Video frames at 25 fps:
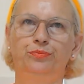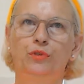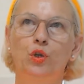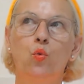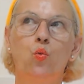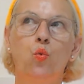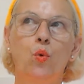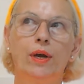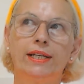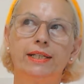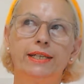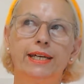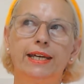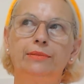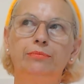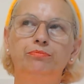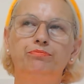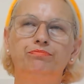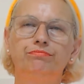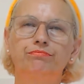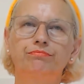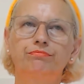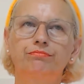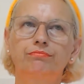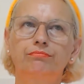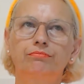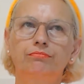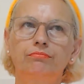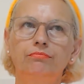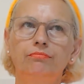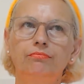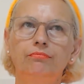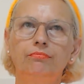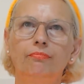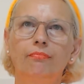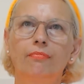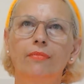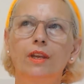one day
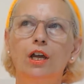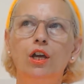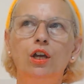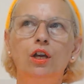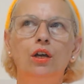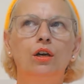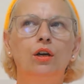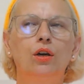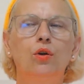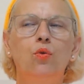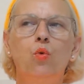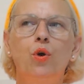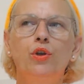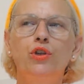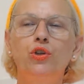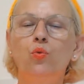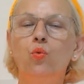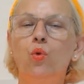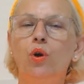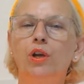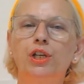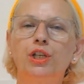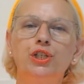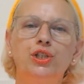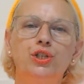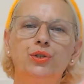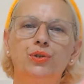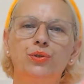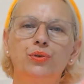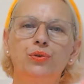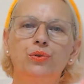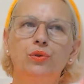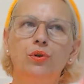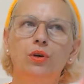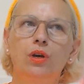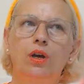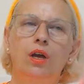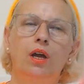what you want to
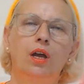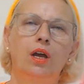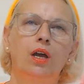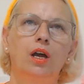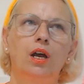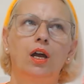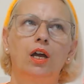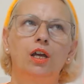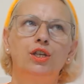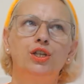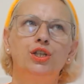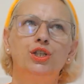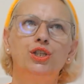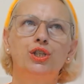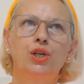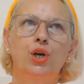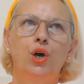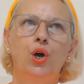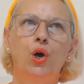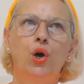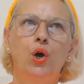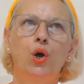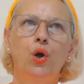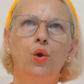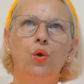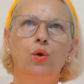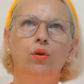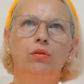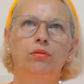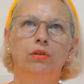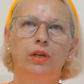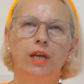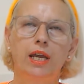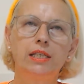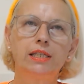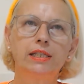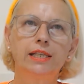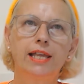do so
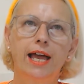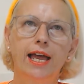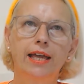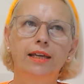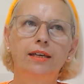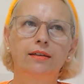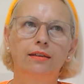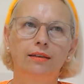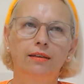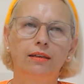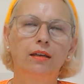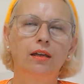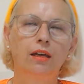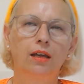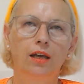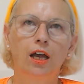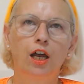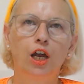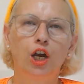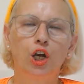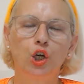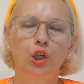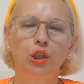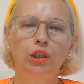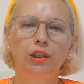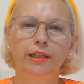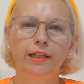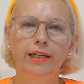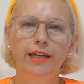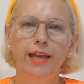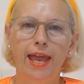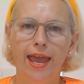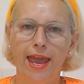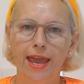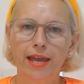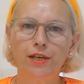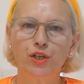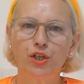it's like early
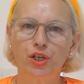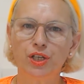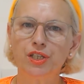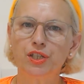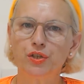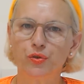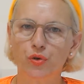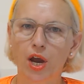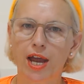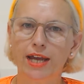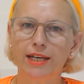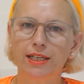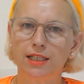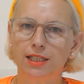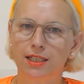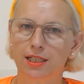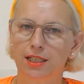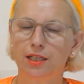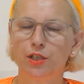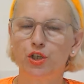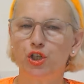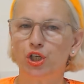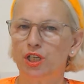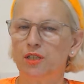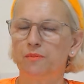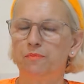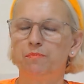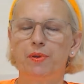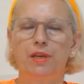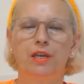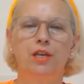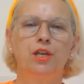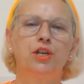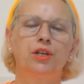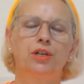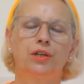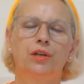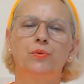ages right just
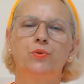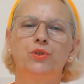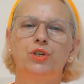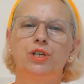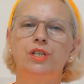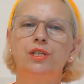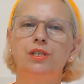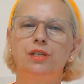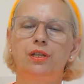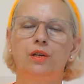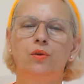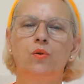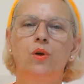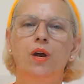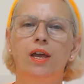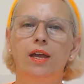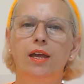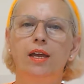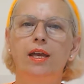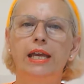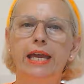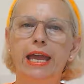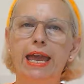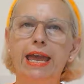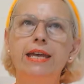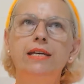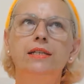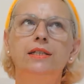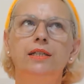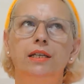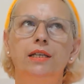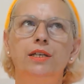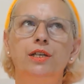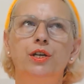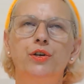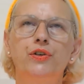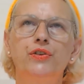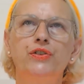being you know just you know 18
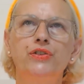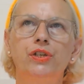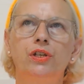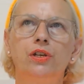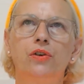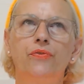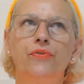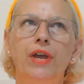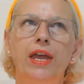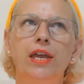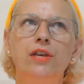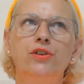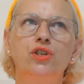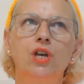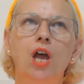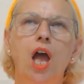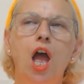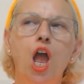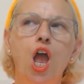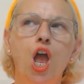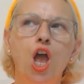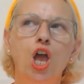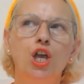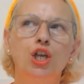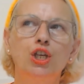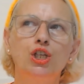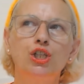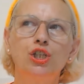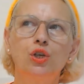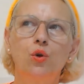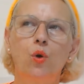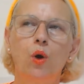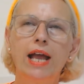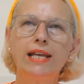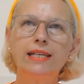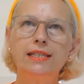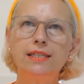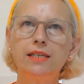years you know, of age so
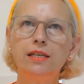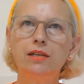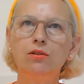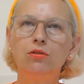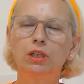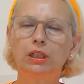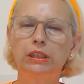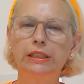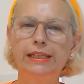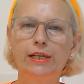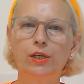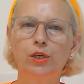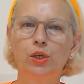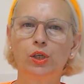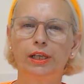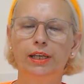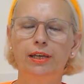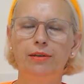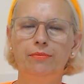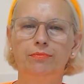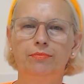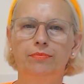i see you clearly